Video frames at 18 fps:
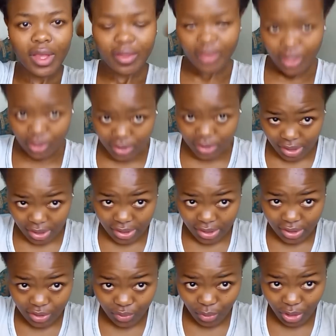Then you see,
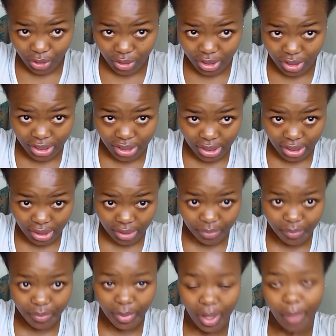this is why you need
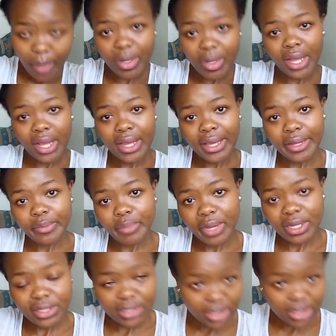um, a black
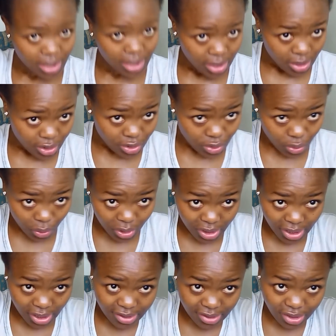headband, so
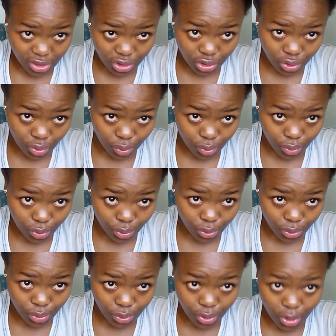it doesn't show
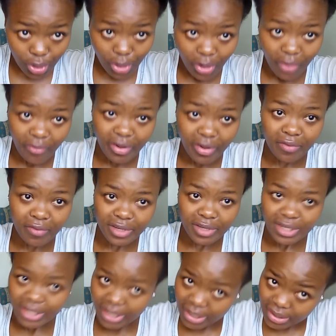through. Even if
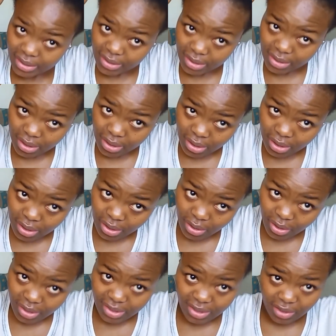it does,
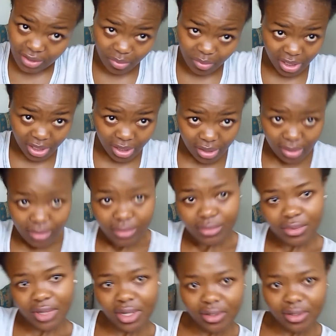you can still make it,
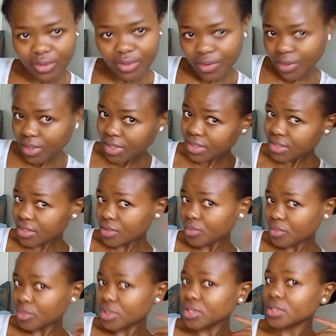I don't know, it can
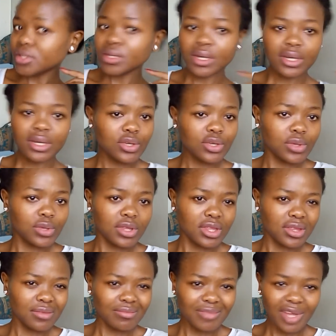still be a cute,
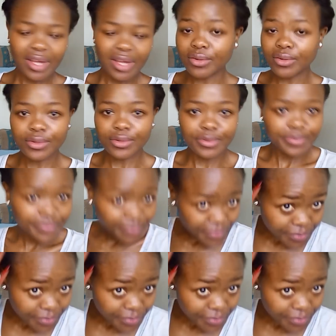I don't know.